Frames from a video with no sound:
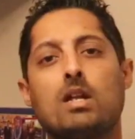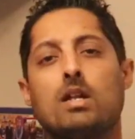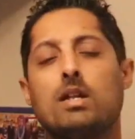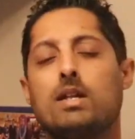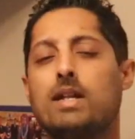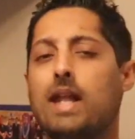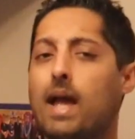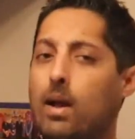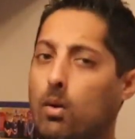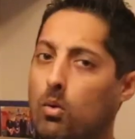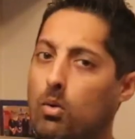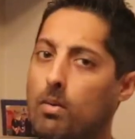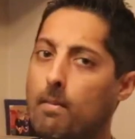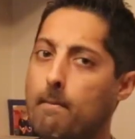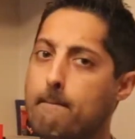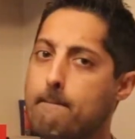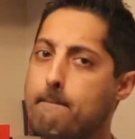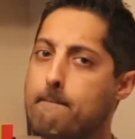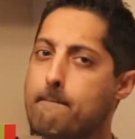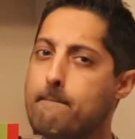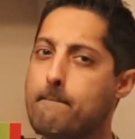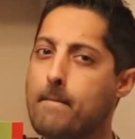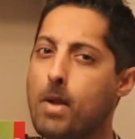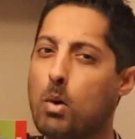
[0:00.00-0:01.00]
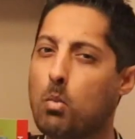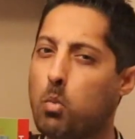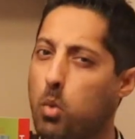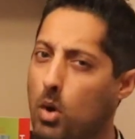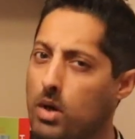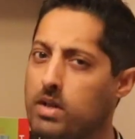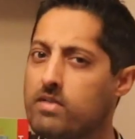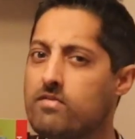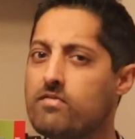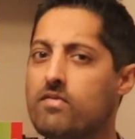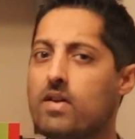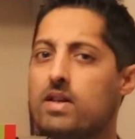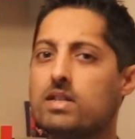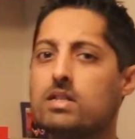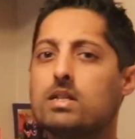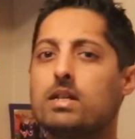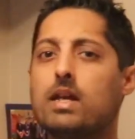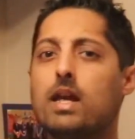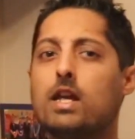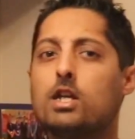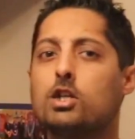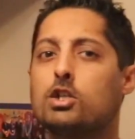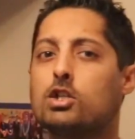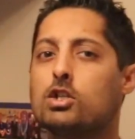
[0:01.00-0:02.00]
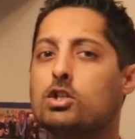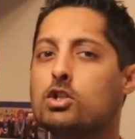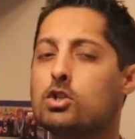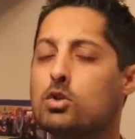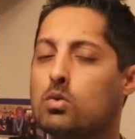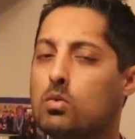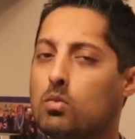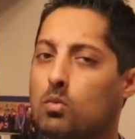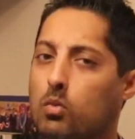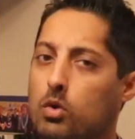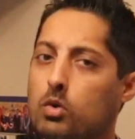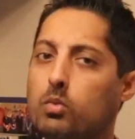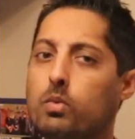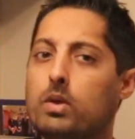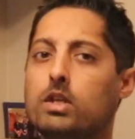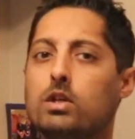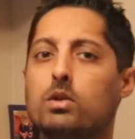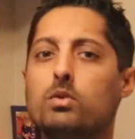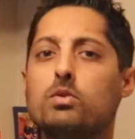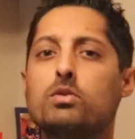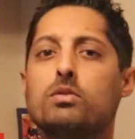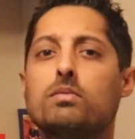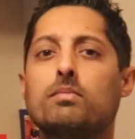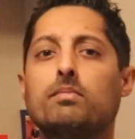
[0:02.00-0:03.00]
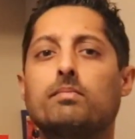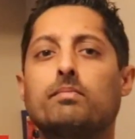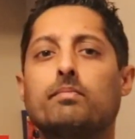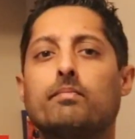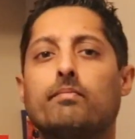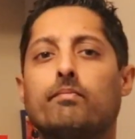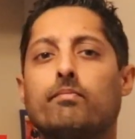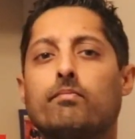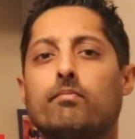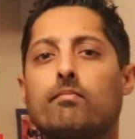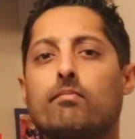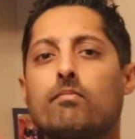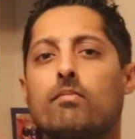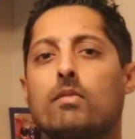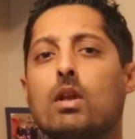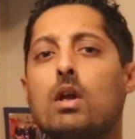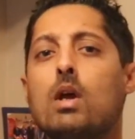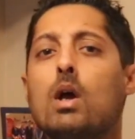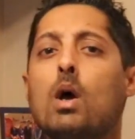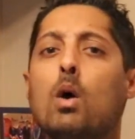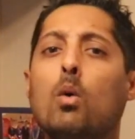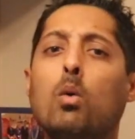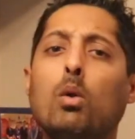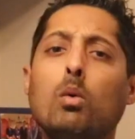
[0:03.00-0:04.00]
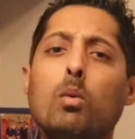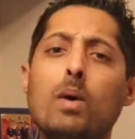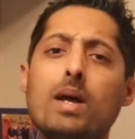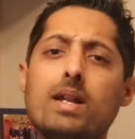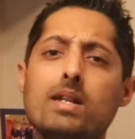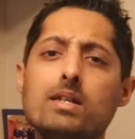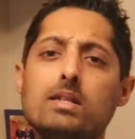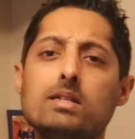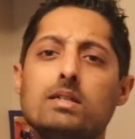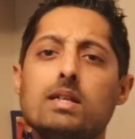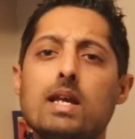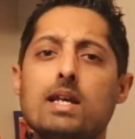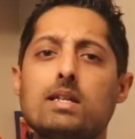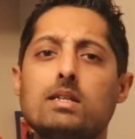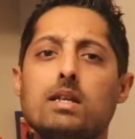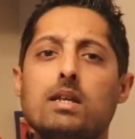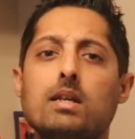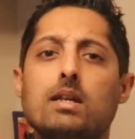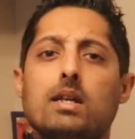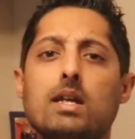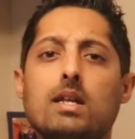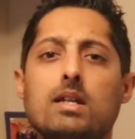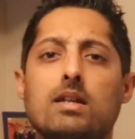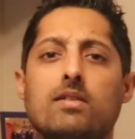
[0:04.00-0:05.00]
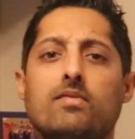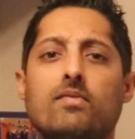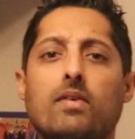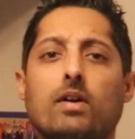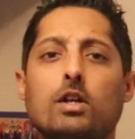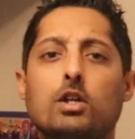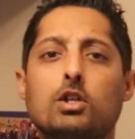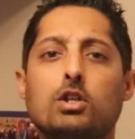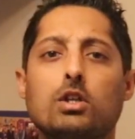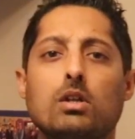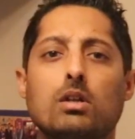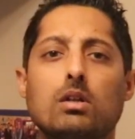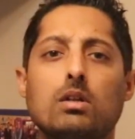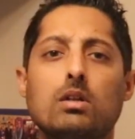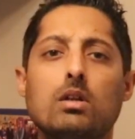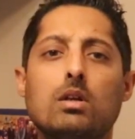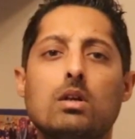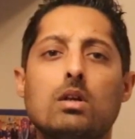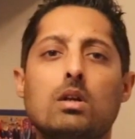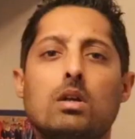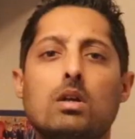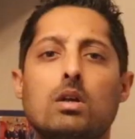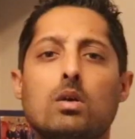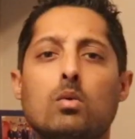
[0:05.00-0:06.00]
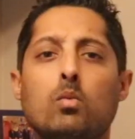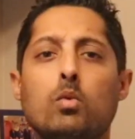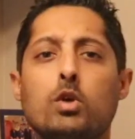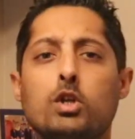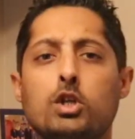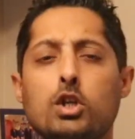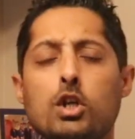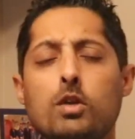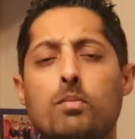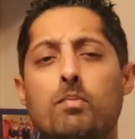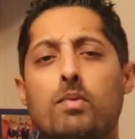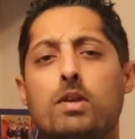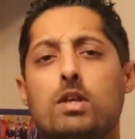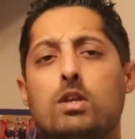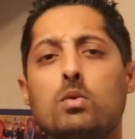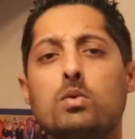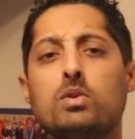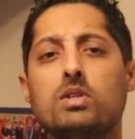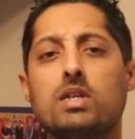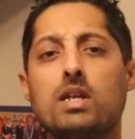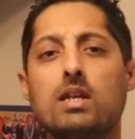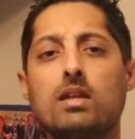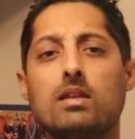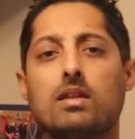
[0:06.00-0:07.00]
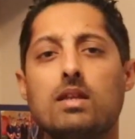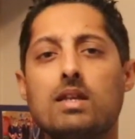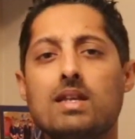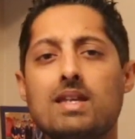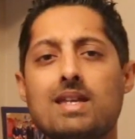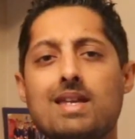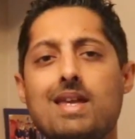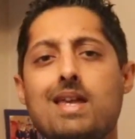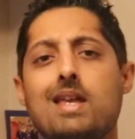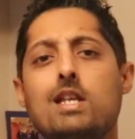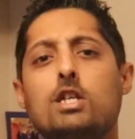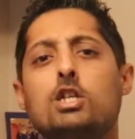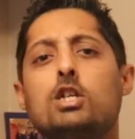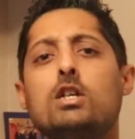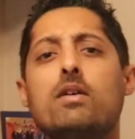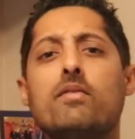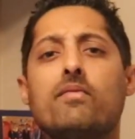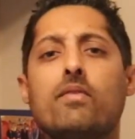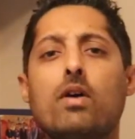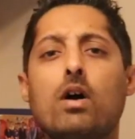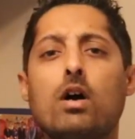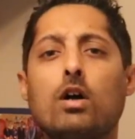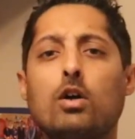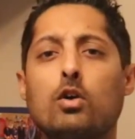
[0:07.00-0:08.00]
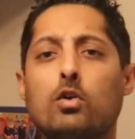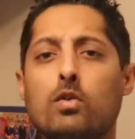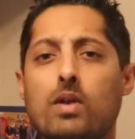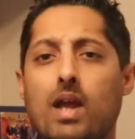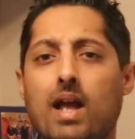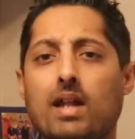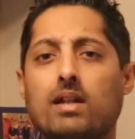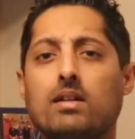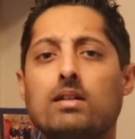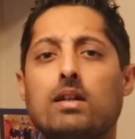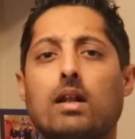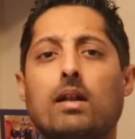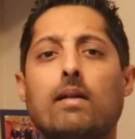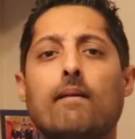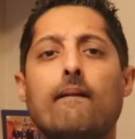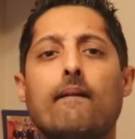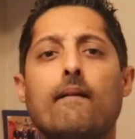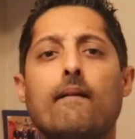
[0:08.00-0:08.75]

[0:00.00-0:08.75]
Now, what investigations would we use? Well, when assessing kidney function, we should be using the eGFR creatinine,